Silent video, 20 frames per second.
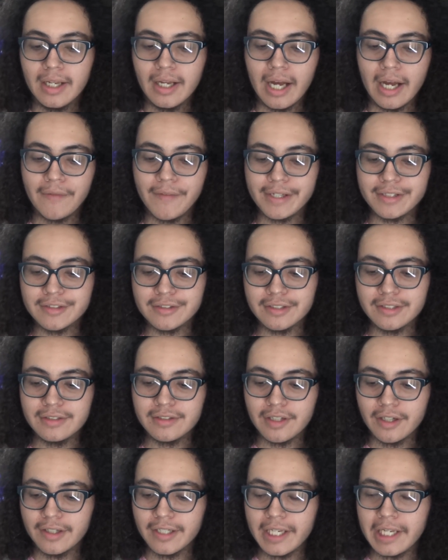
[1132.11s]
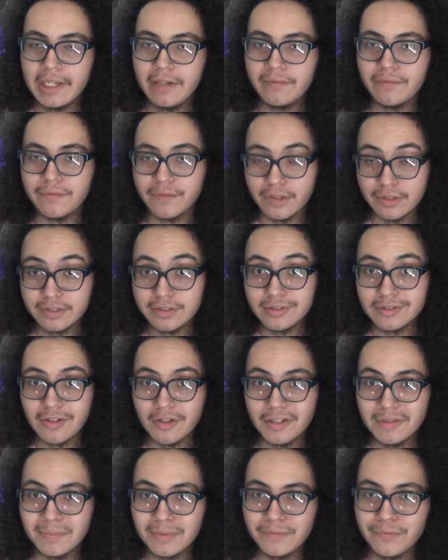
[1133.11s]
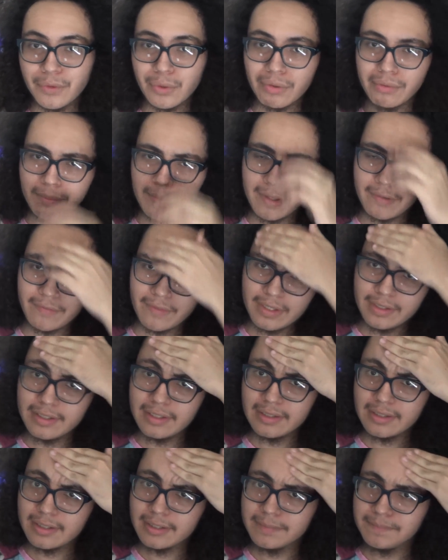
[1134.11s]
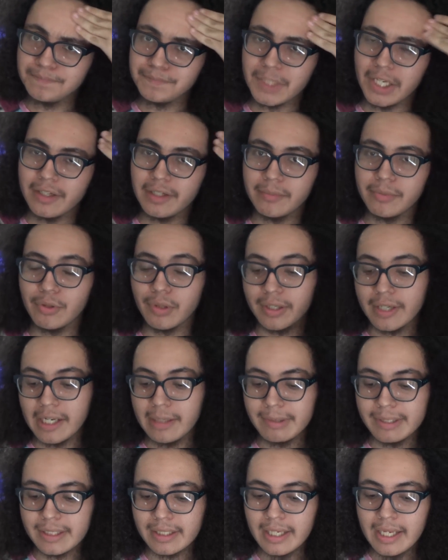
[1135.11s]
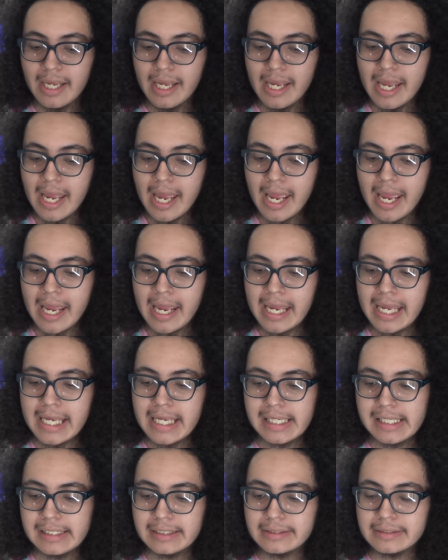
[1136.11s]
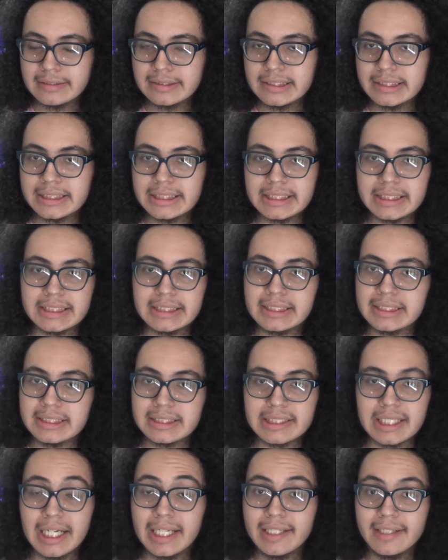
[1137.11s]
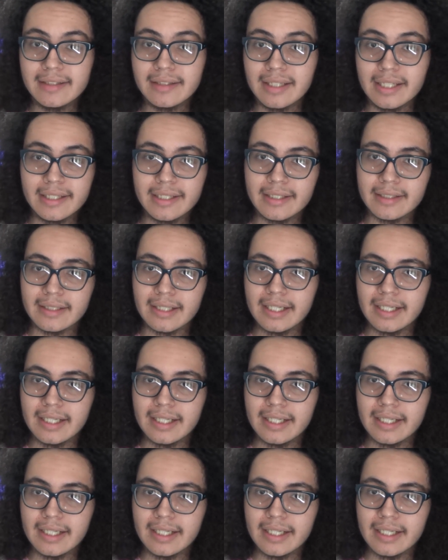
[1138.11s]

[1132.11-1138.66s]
I've actually done a versus on it before with my friend Ethan, IWR Gaming, and I didn't like it.